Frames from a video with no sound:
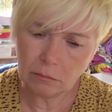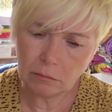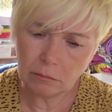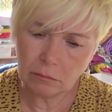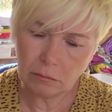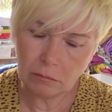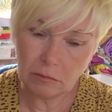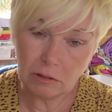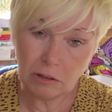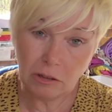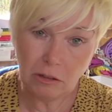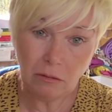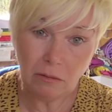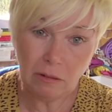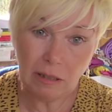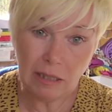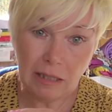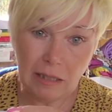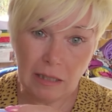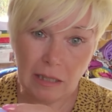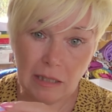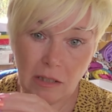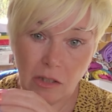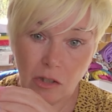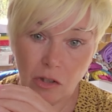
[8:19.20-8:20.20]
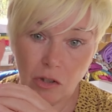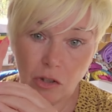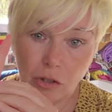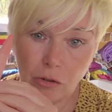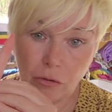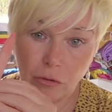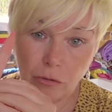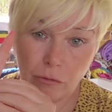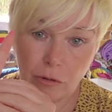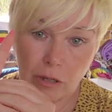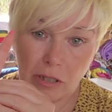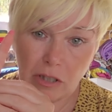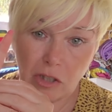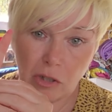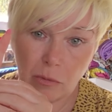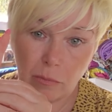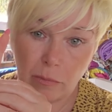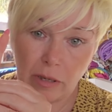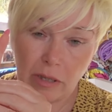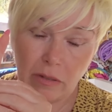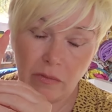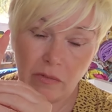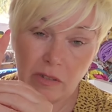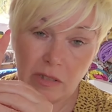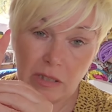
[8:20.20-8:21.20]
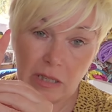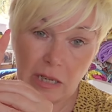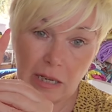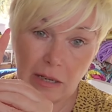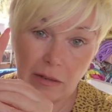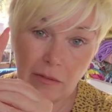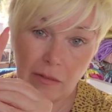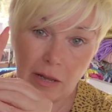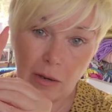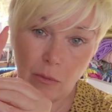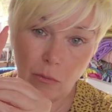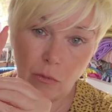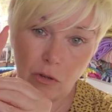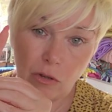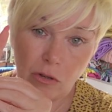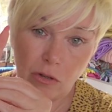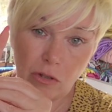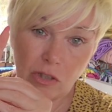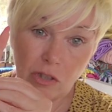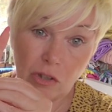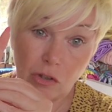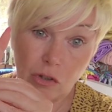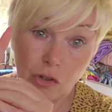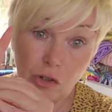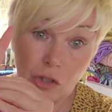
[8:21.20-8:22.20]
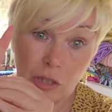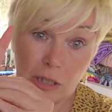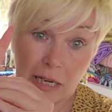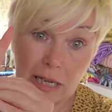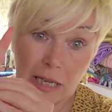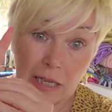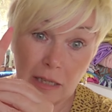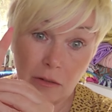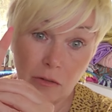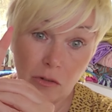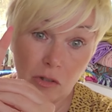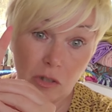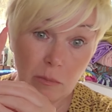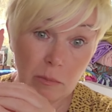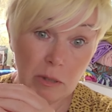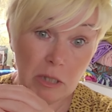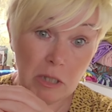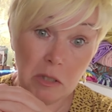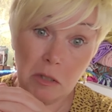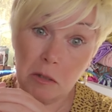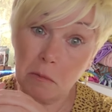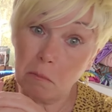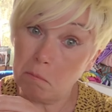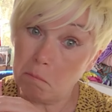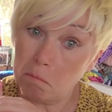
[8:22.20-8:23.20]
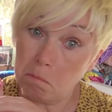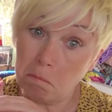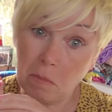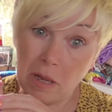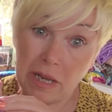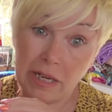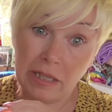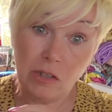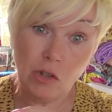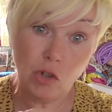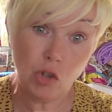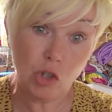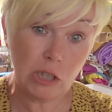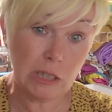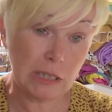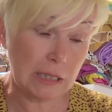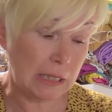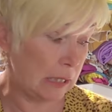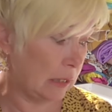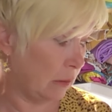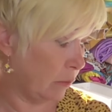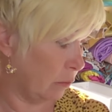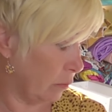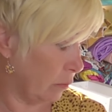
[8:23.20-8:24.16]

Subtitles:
Yeah, right, that's a new thread to me. Let's see how that works. I usually get Gutterman's. Interesting.